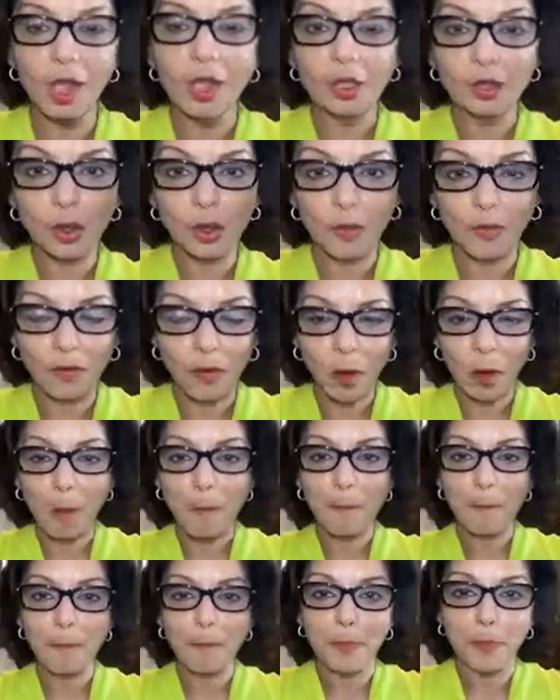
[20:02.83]
So if
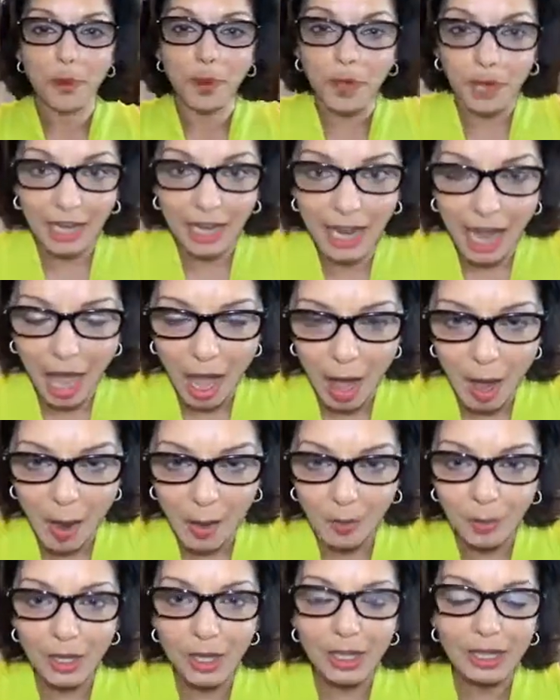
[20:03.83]
you're putting
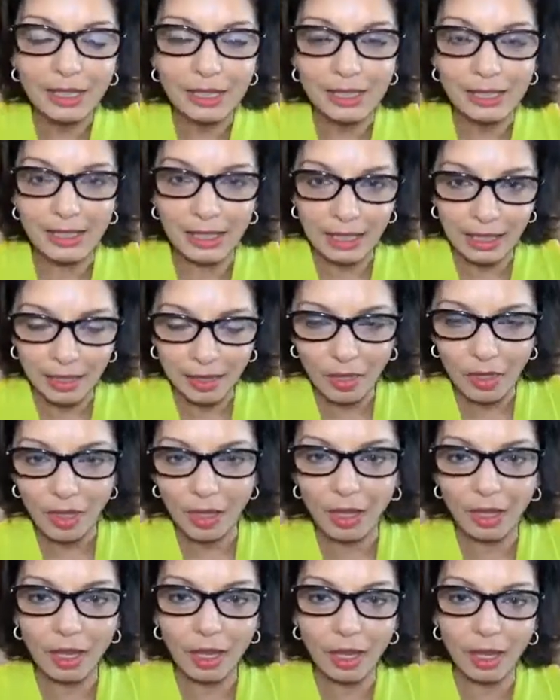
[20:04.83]
out stinking
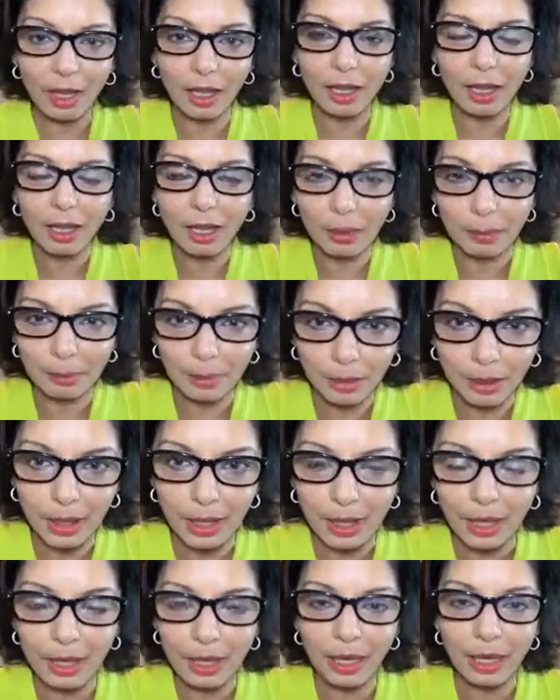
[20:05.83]
thinking,
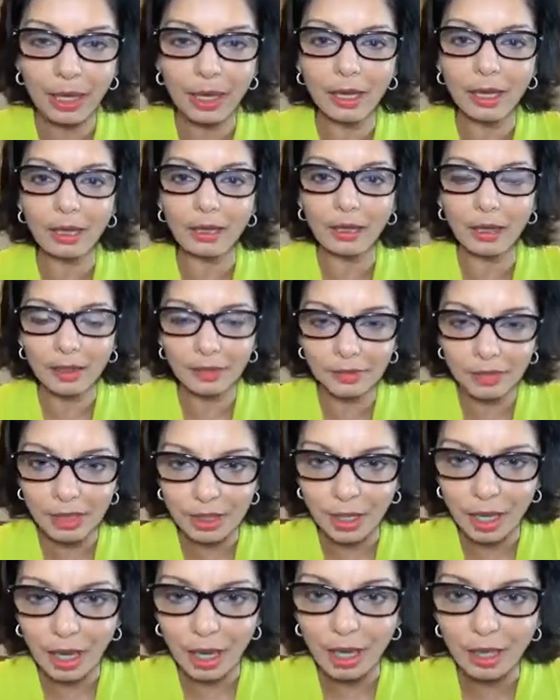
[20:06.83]
complaining, life
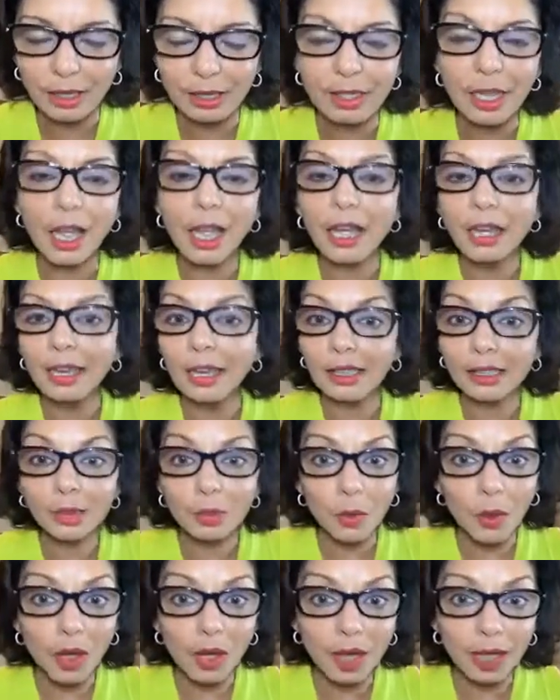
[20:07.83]
sucks, guess
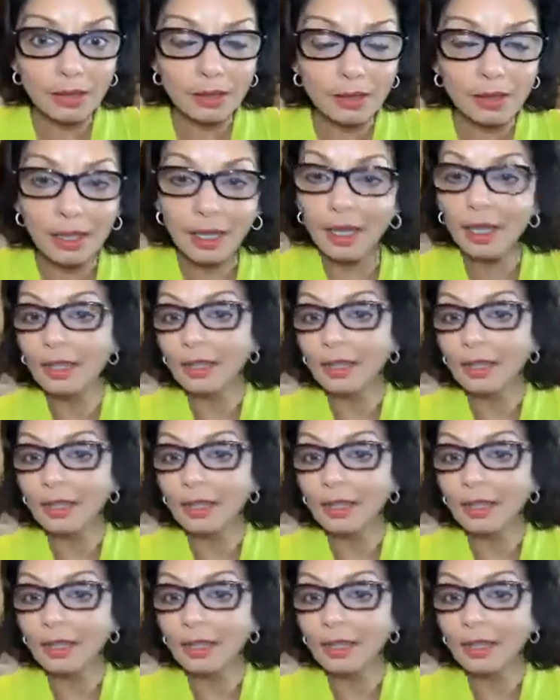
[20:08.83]
what?